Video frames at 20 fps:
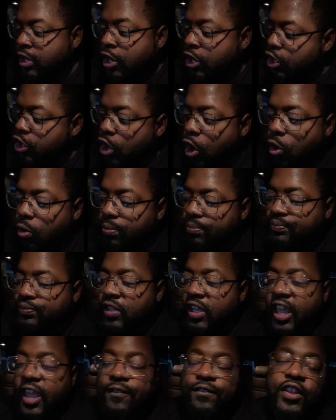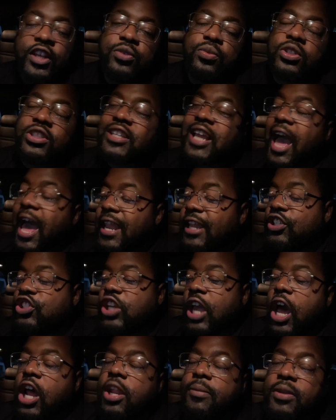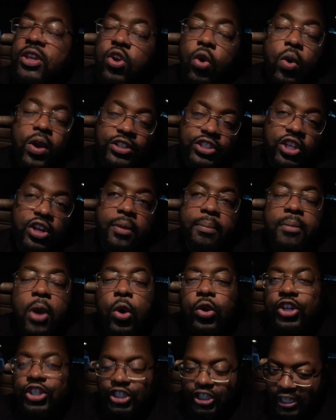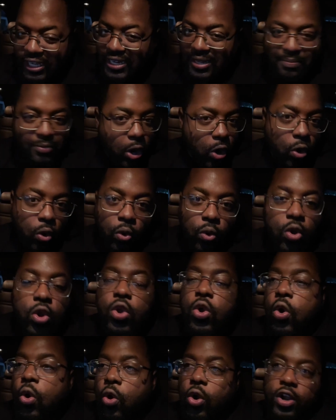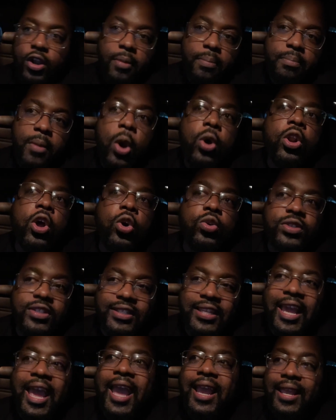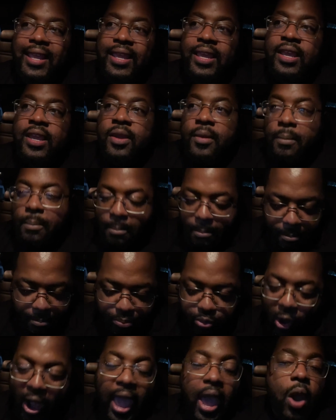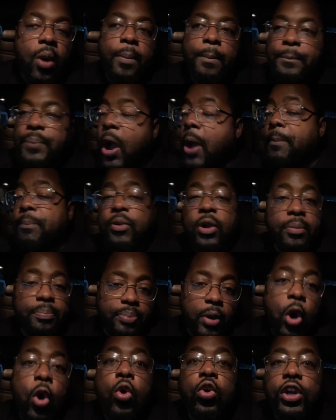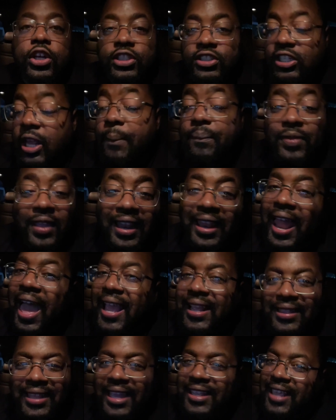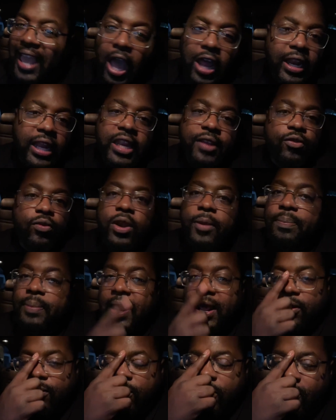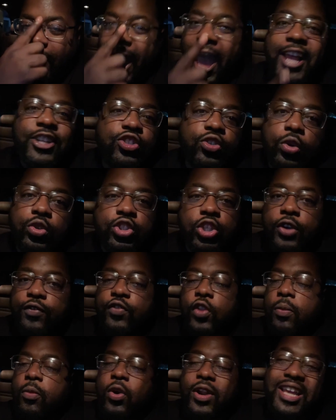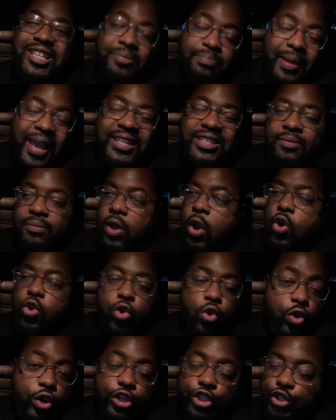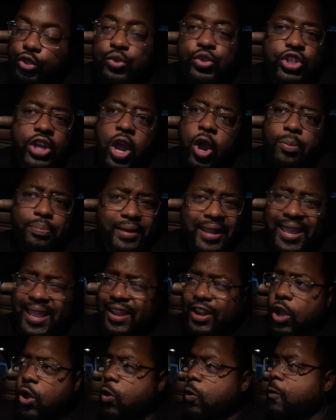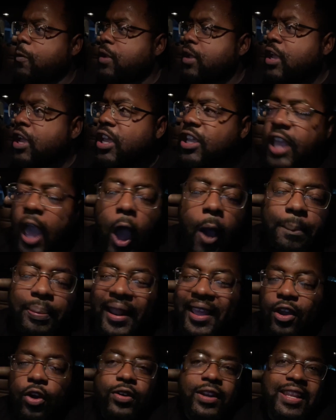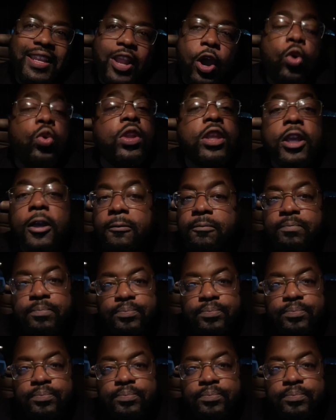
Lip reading: Nope. If this was college, y'all would be going to the Motor City Bowl or the Moto Tech Brown Bumper Bowl or something like that. Y'all ain't even really playing on real AstroTurf no more. That's basketball court juice y'all playing on. Y'all play on linoleum.